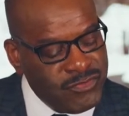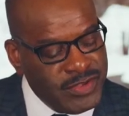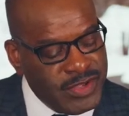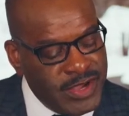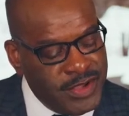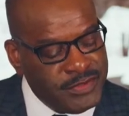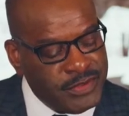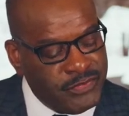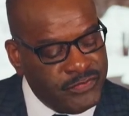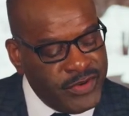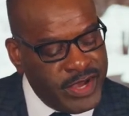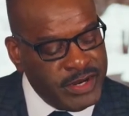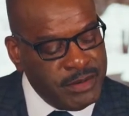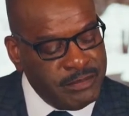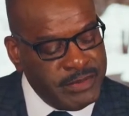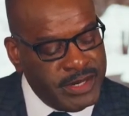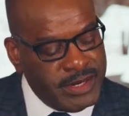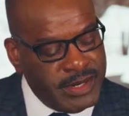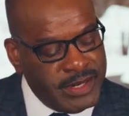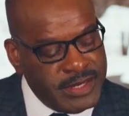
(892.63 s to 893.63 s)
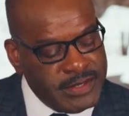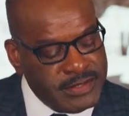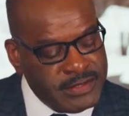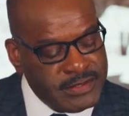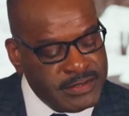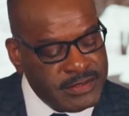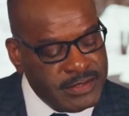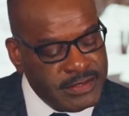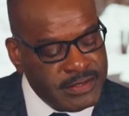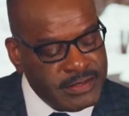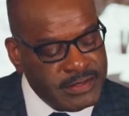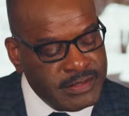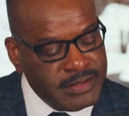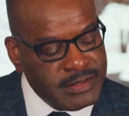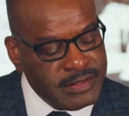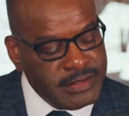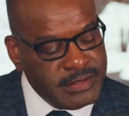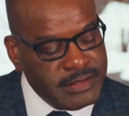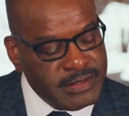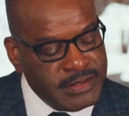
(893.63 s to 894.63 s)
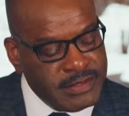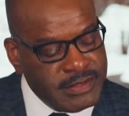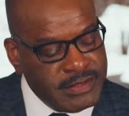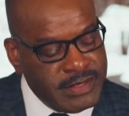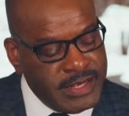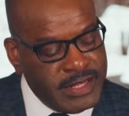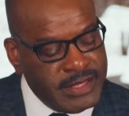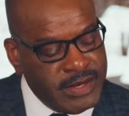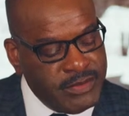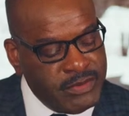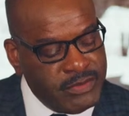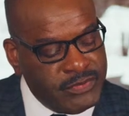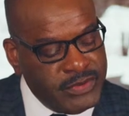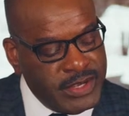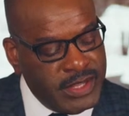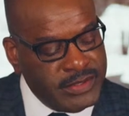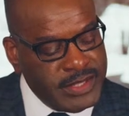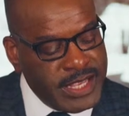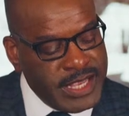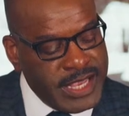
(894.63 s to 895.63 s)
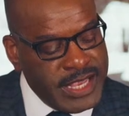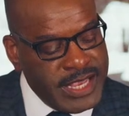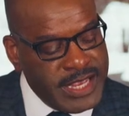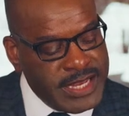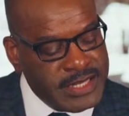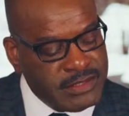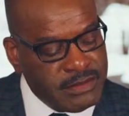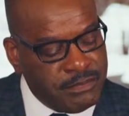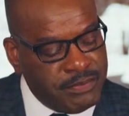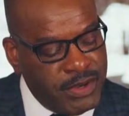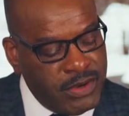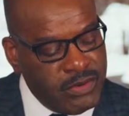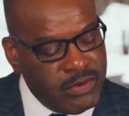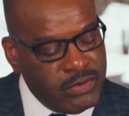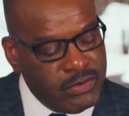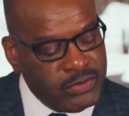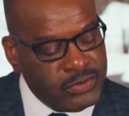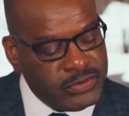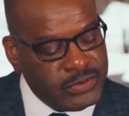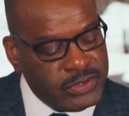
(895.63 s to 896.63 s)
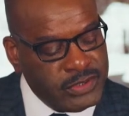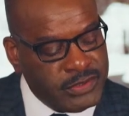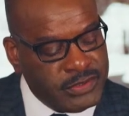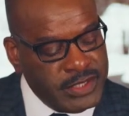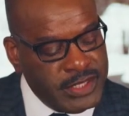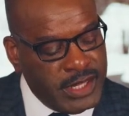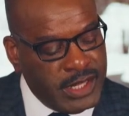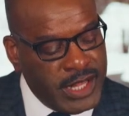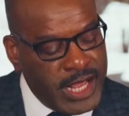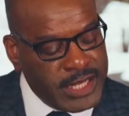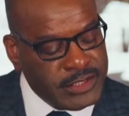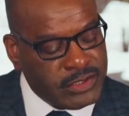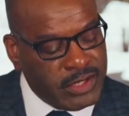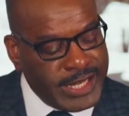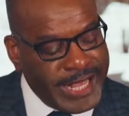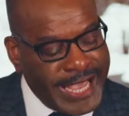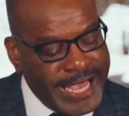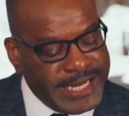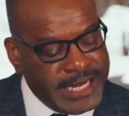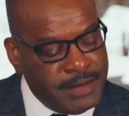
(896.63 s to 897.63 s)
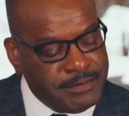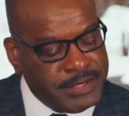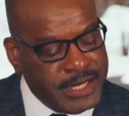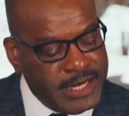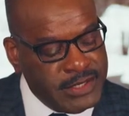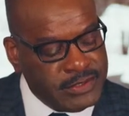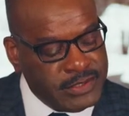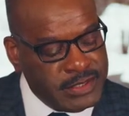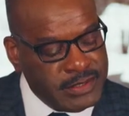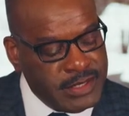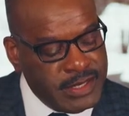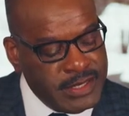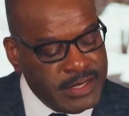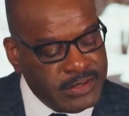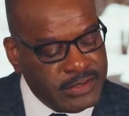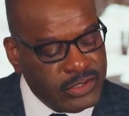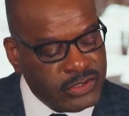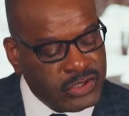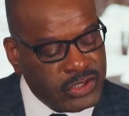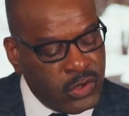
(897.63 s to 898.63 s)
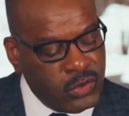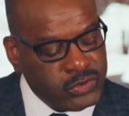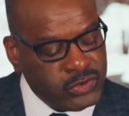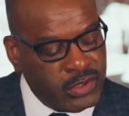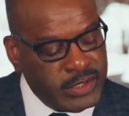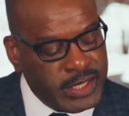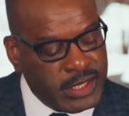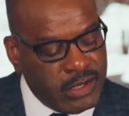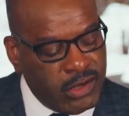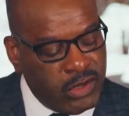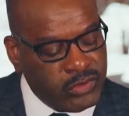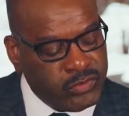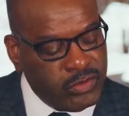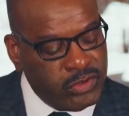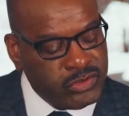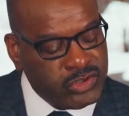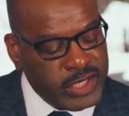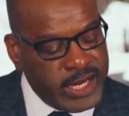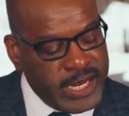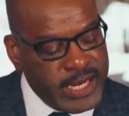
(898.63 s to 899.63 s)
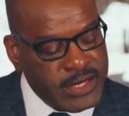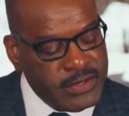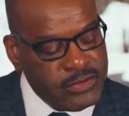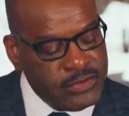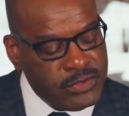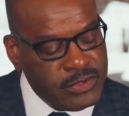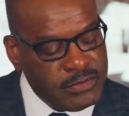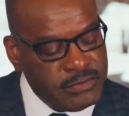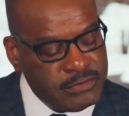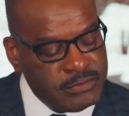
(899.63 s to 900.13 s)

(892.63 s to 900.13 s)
of the fundamentalist, and they reveal that he is opposed to theological adaptation to social and cultural change.